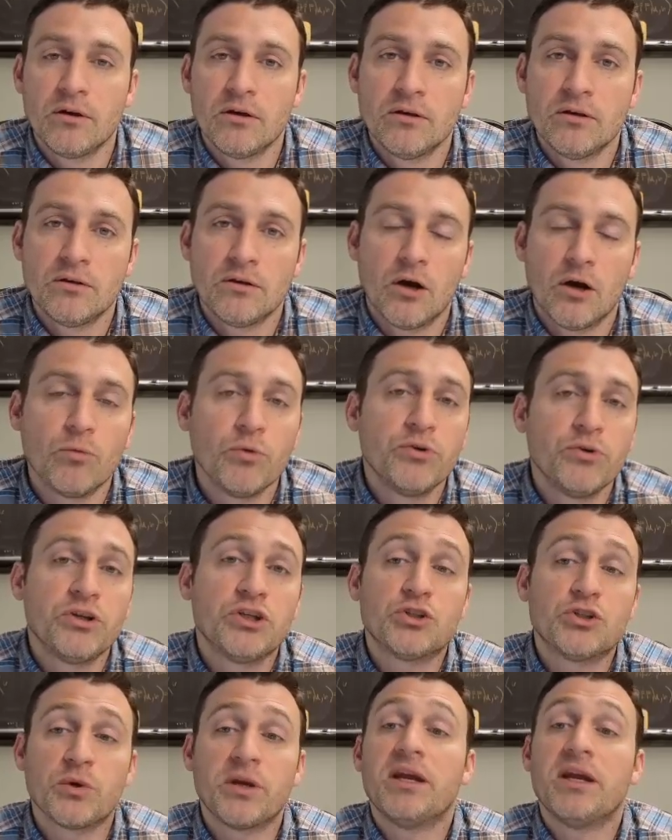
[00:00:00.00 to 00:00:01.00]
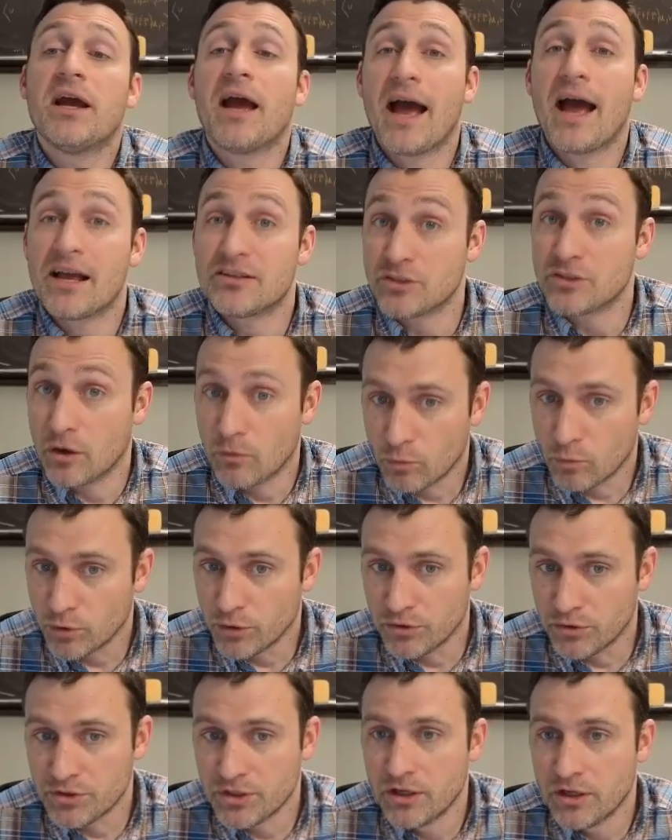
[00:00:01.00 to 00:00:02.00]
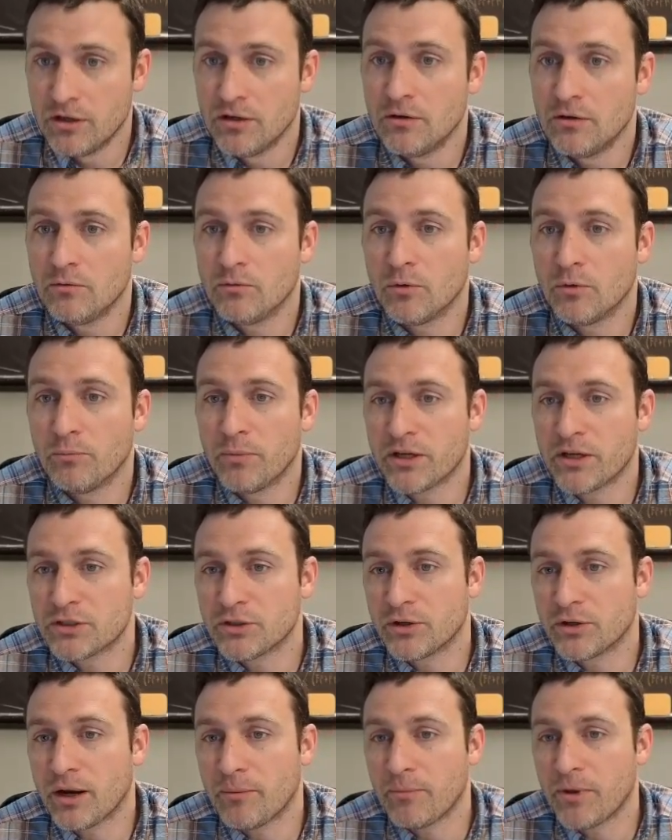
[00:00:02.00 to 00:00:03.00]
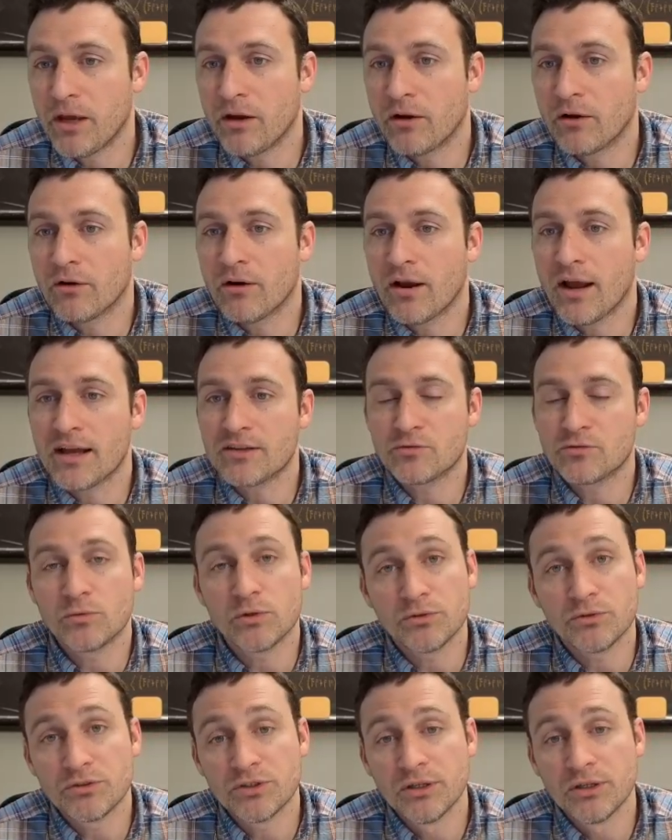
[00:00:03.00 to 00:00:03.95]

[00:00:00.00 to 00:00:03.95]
A rooted tree has a root. We'll picture it up here as root.